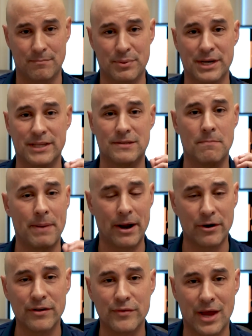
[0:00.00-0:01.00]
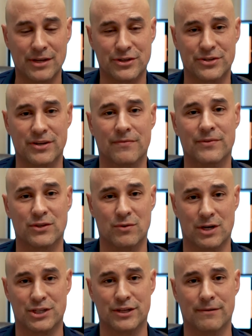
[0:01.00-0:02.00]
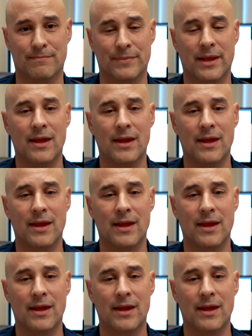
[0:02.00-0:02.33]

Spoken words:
but it's imperative you ask yourself this question: